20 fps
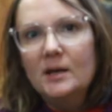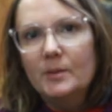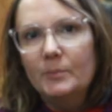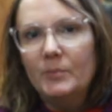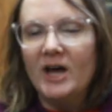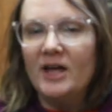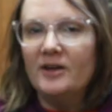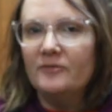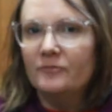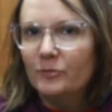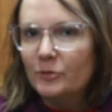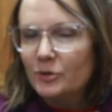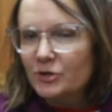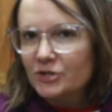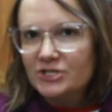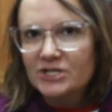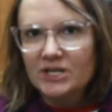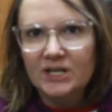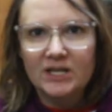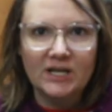But
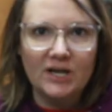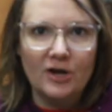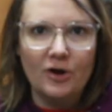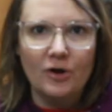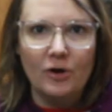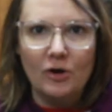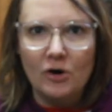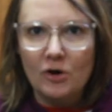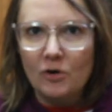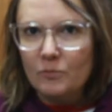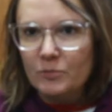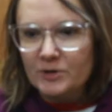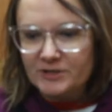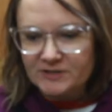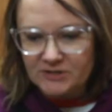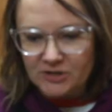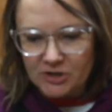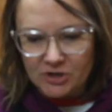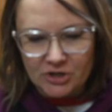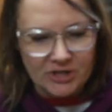fortunately, all
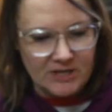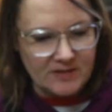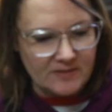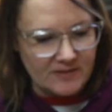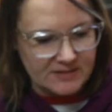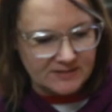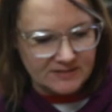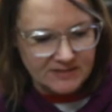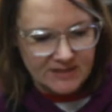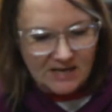was good in this